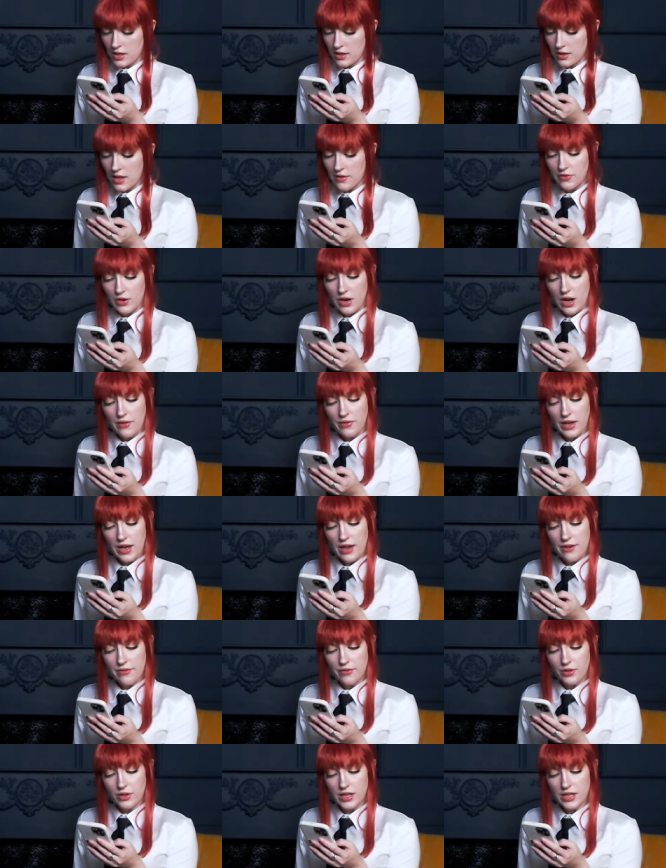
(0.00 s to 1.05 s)
Never have I
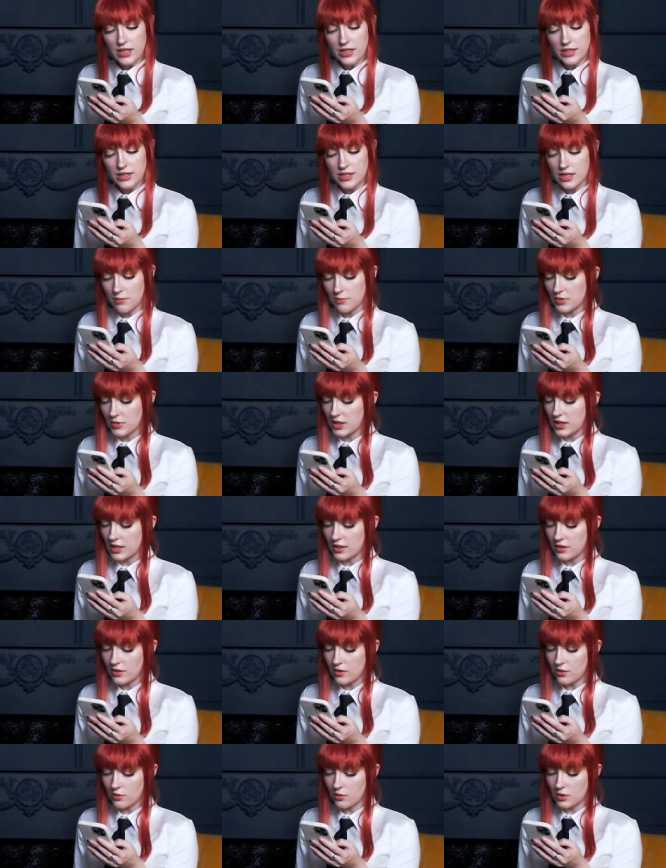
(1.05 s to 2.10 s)
ever hid
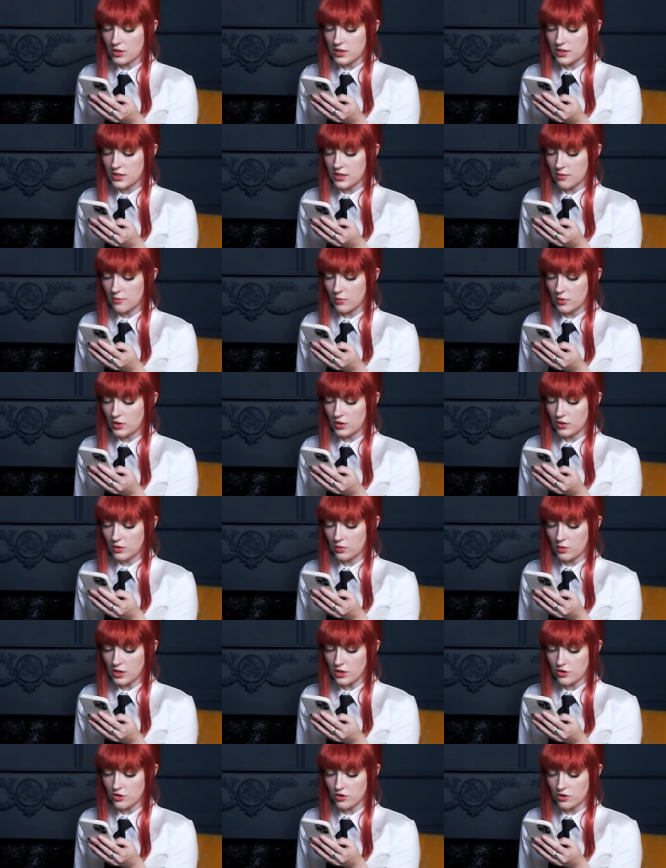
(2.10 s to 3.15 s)
something or someone
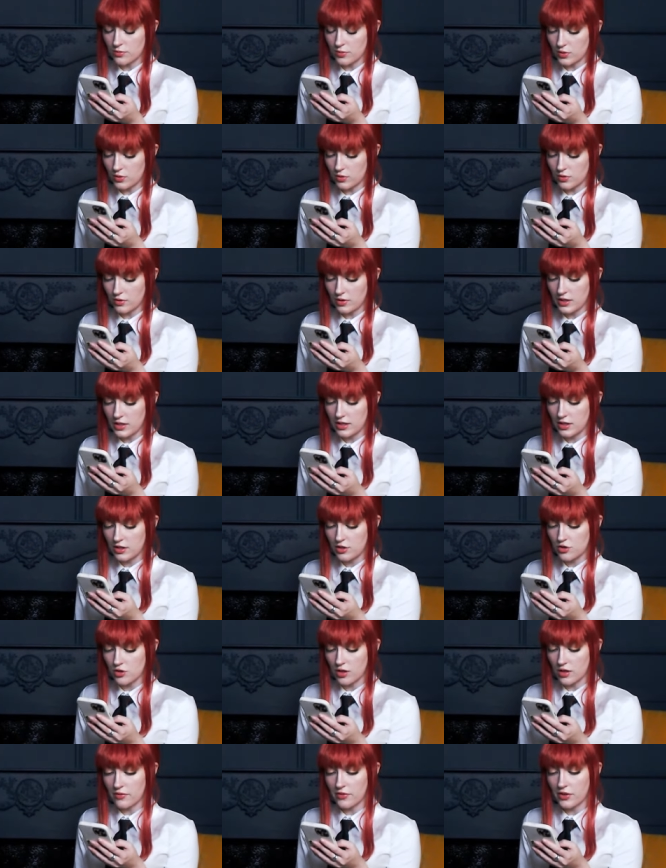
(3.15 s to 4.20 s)
questionable in the
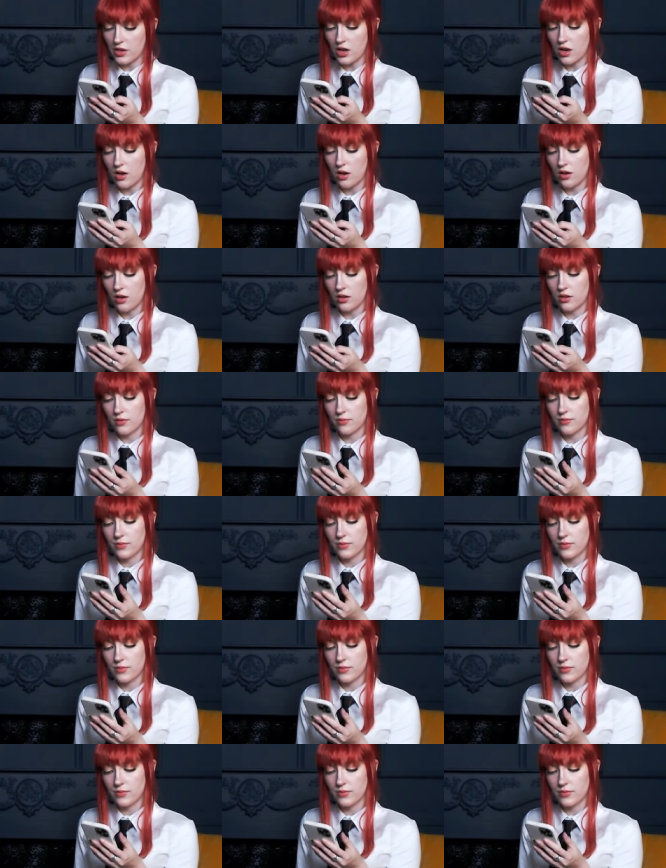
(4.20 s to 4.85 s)
trunk of a car.